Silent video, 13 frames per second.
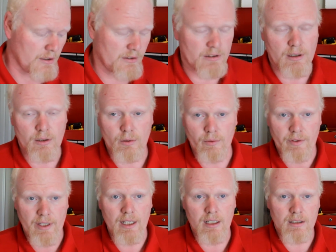
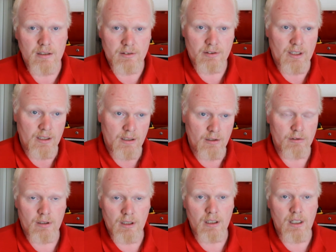So that is
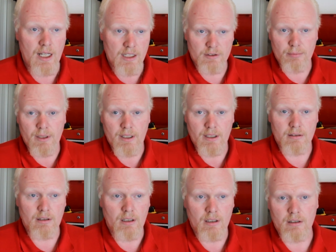another key
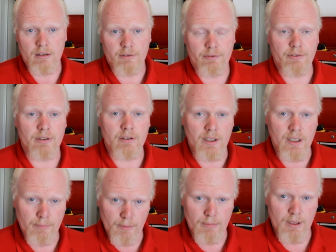aspect of
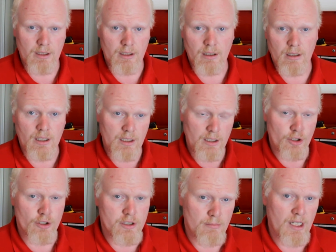implementing an
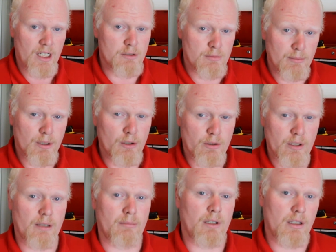energy management
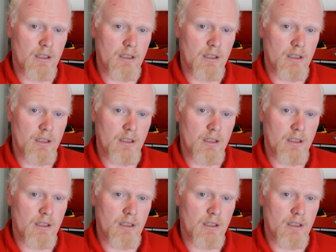program,